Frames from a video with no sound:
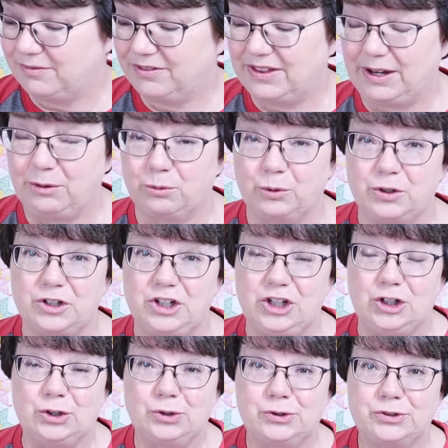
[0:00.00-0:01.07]
they were
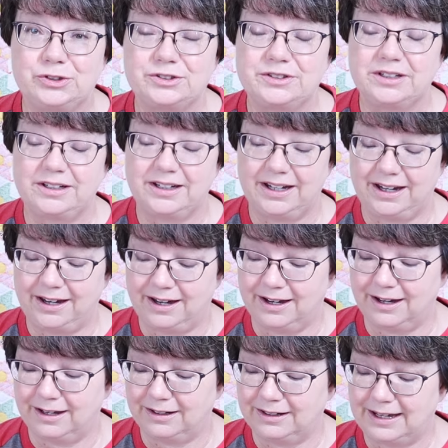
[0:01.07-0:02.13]
used
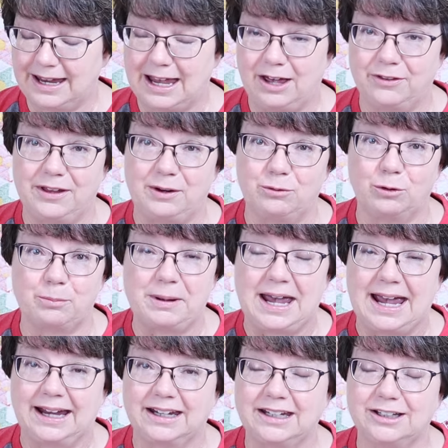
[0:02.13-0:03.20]
and how they were
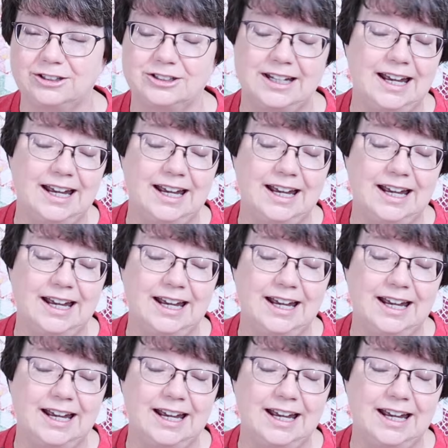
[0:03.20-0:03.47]
packaged.